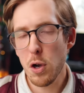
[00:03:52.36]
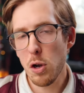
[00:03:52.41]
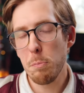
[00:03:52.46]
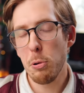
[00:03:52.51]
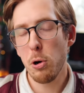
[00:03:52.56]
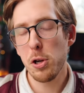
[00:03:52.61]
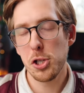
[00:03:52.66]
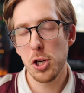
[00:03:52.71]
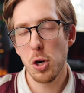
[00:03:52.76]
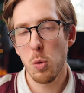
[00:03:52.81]
you'd
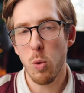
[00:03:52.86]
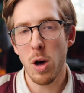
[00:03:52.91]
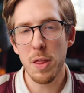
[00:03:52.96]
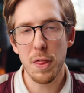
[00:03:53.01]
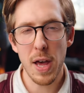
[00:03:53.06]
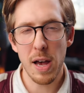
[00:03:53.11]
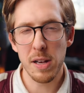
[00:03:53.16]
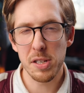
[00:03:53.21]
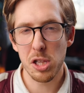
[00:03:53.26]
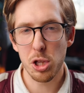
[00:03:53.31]
put your
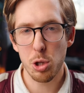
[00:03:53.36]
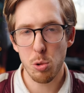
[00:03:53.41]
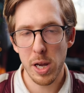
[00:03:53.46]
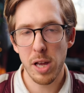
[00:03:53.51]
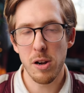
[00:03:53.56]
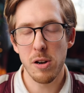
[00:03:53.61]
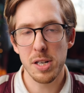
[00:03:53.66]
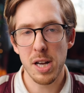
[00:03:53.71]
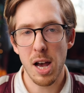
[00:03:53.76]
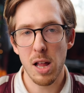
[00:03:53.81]

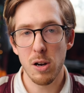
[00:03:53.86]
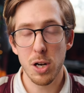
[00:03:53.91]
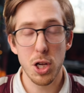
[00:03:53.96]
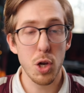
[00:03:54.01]
$1,300